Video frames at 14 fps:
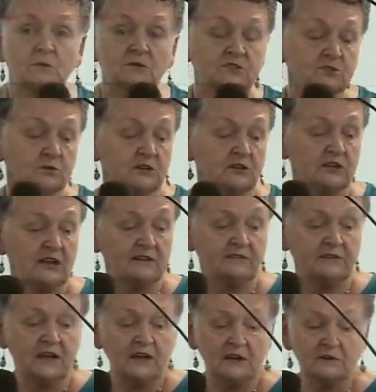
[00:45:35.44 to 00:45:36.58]
there was you were going to
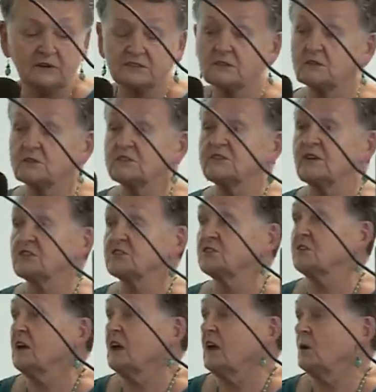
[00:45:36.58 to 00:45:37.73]
have erectile
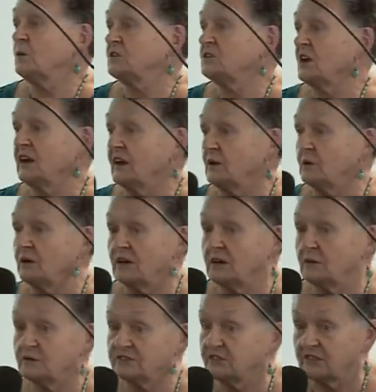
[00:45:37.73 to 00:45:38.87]
dysfunction, which, hello,
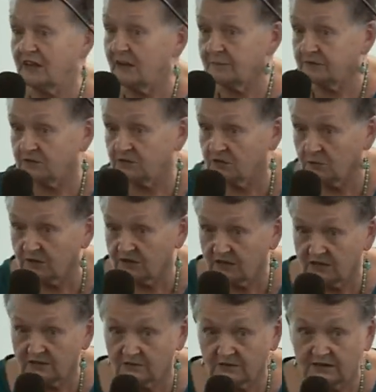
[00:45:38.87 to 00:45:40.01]
hello, is going to happen to you whether
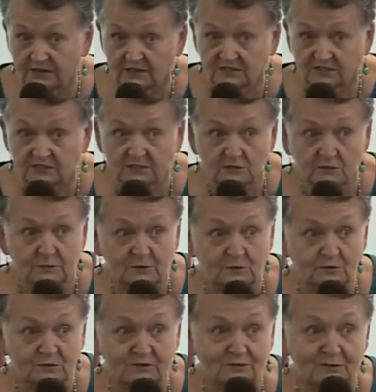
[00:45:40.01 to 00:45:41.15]
you had radiation therapy
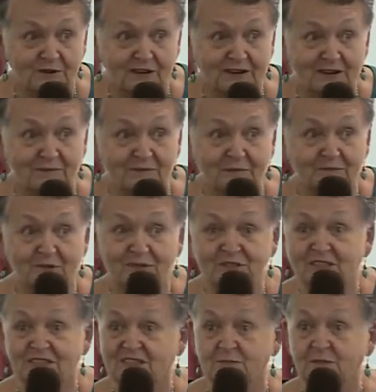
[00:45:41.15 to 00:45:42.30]
or, or um,
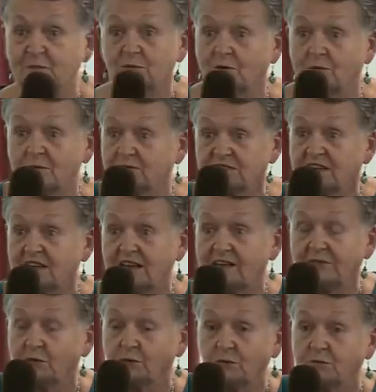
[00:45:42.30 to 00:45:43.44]
prostatectomy problems
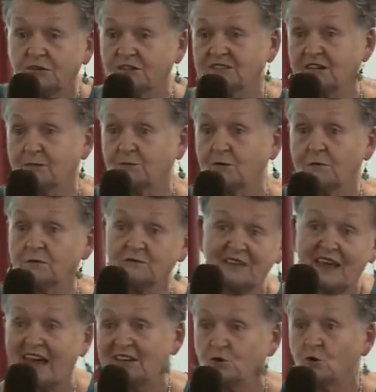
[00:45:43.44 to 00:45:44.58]
or prostate
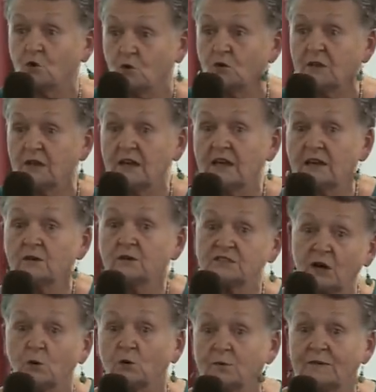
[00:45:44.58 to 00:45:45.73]
problems at all,
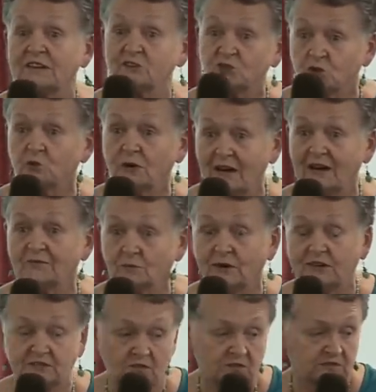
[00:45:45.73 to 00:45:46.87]
because older men do have
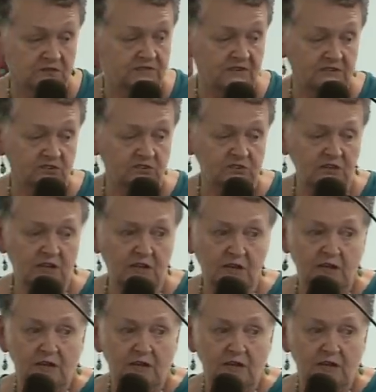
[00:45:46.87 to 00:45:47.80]
erectile dysfunction.